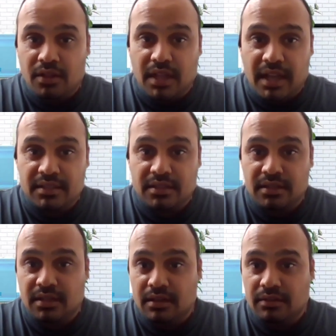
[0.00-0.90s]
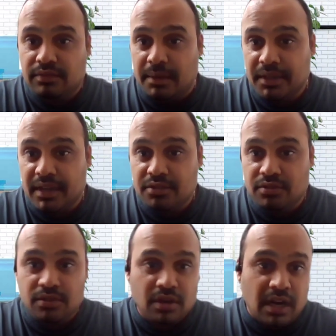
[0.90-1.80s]
as a pharma
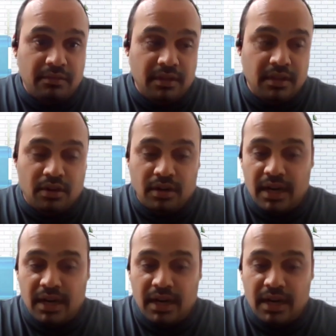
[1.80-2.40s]
graduate or or